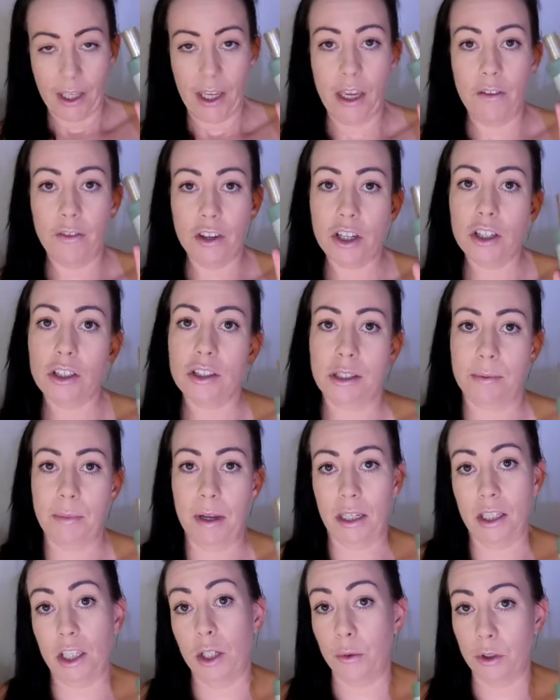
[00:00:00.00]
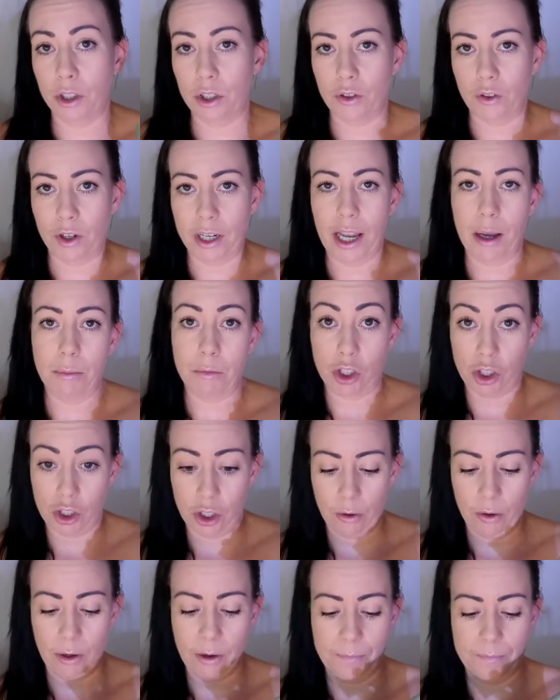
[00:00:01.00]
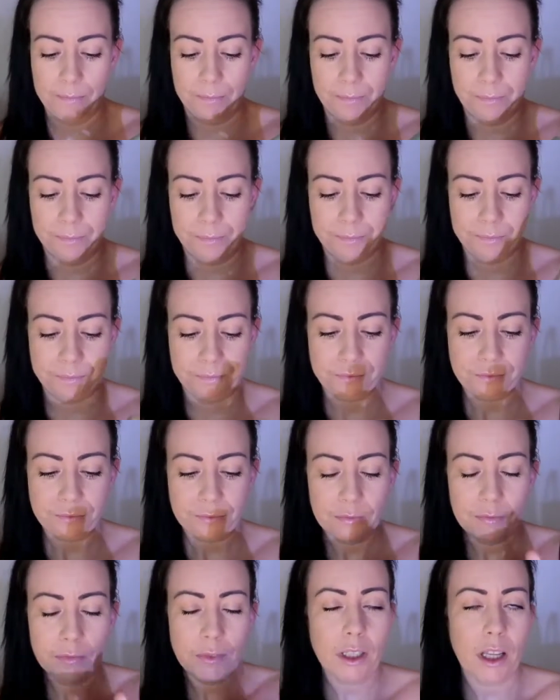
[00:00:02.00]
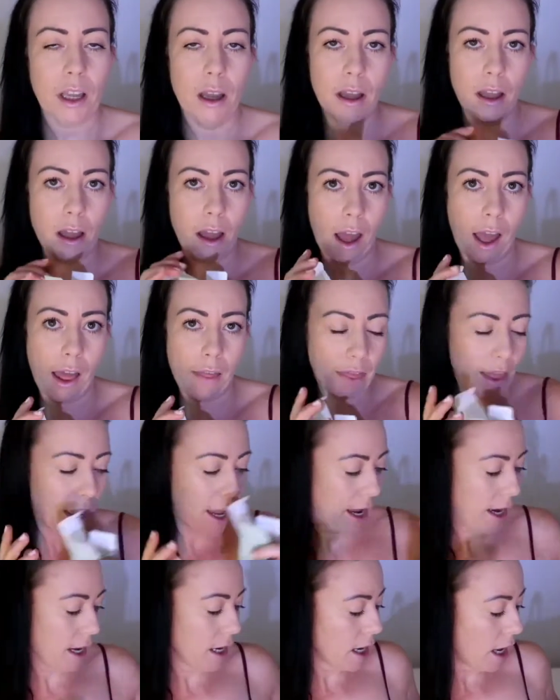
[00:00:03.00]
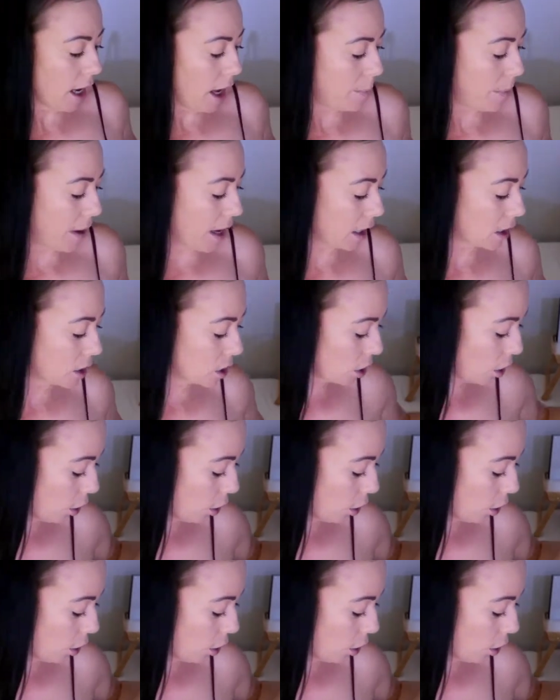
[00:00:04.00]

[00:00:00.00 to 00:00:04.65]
If you could smell it, you would agree, I'm sure. And then I picked